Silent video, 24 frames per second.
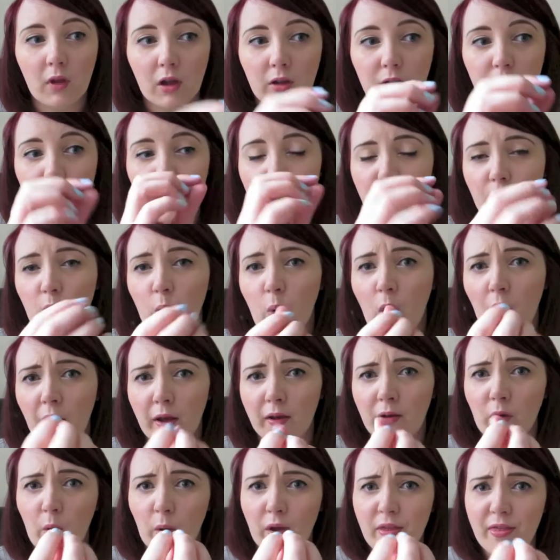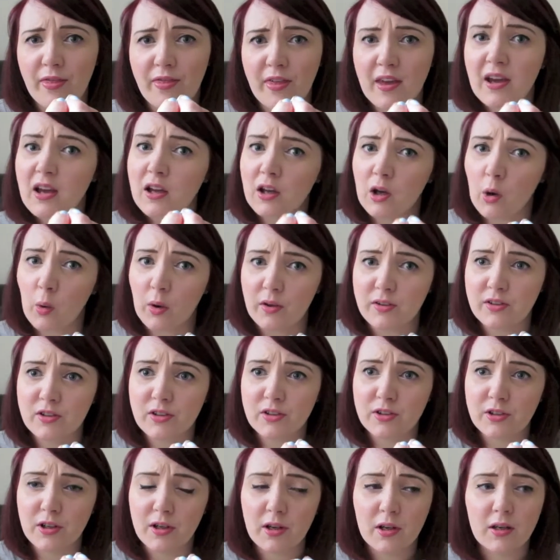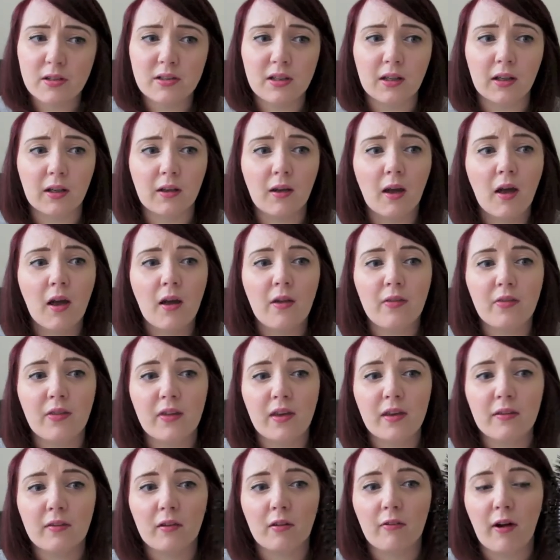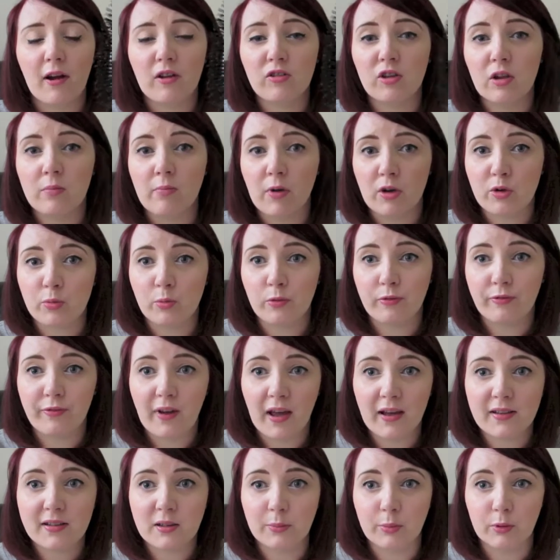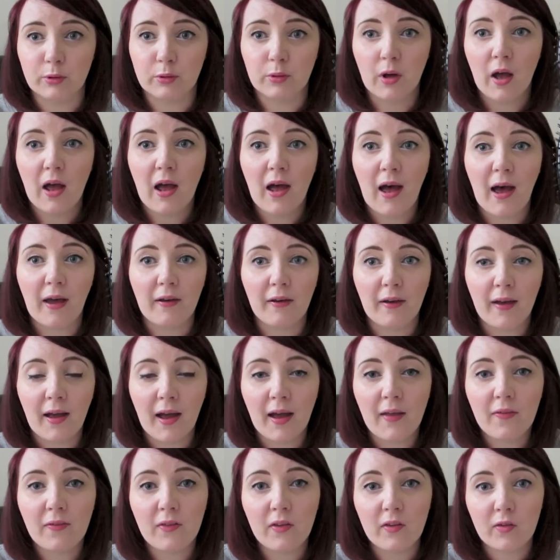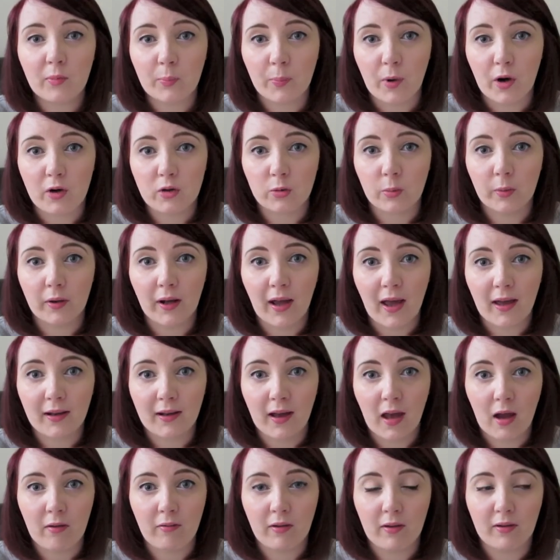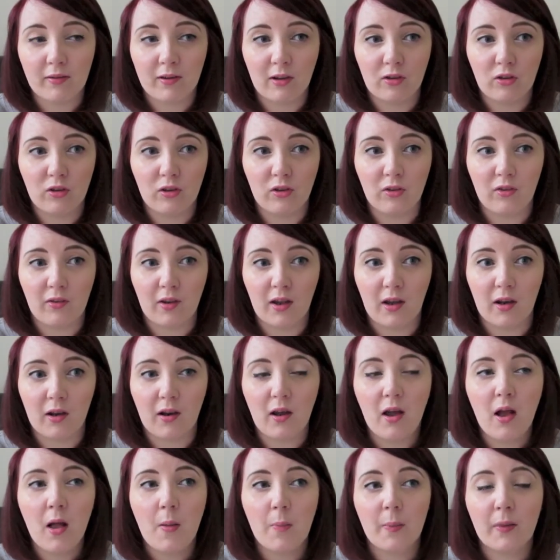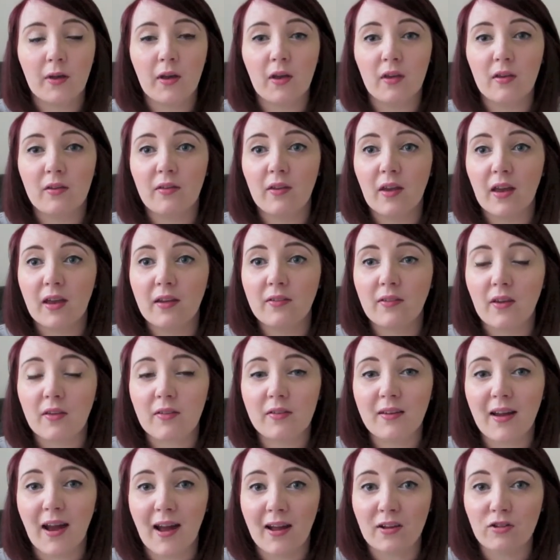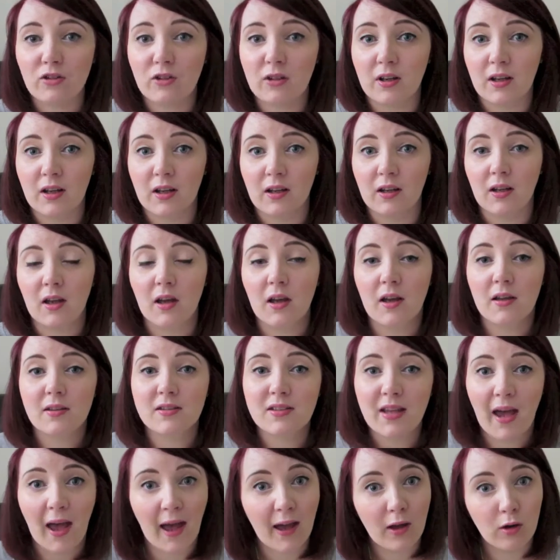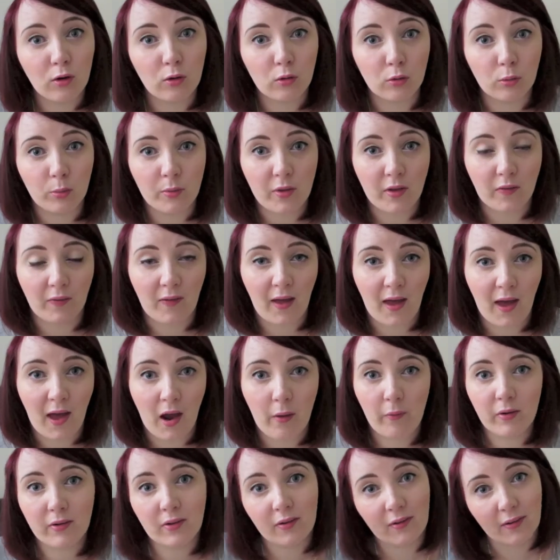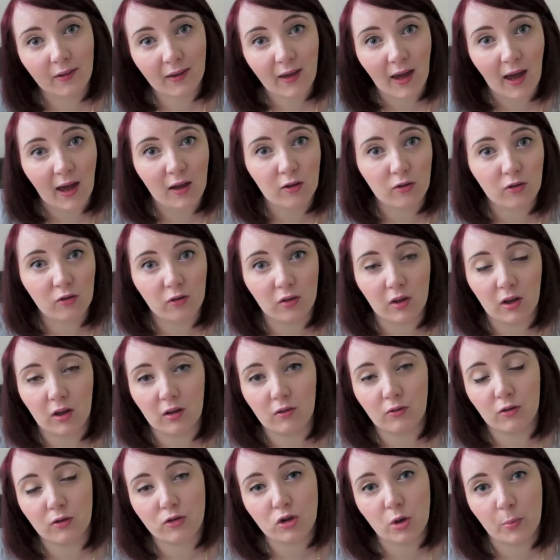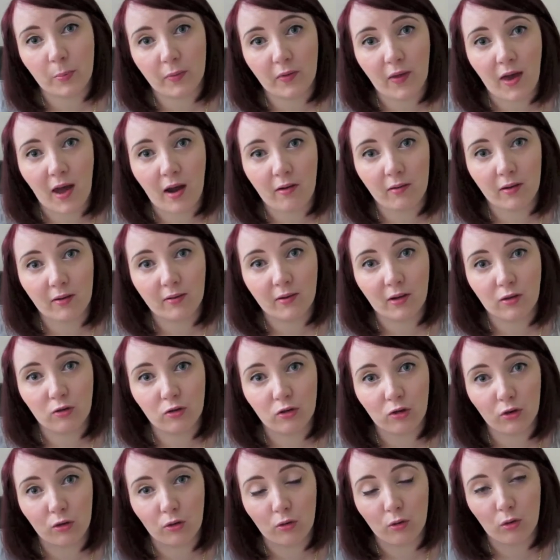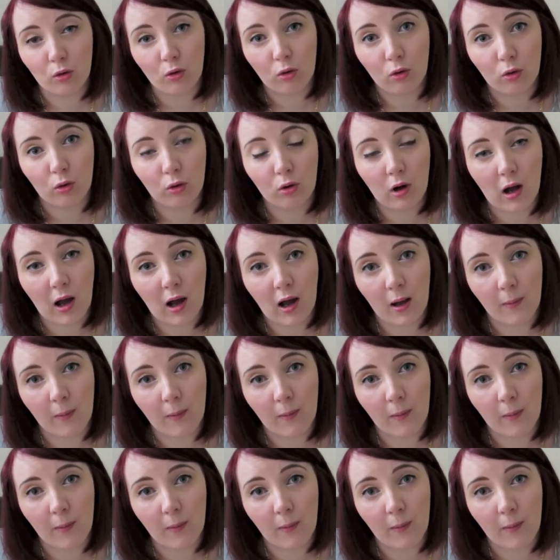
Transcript: you know, quite thick and quite sturdy, these are actually much more flexible. And I had this brush when I had hair extensions in, because it doesn't actually tangle within the hair, it doesn't catch the top of the hair extension or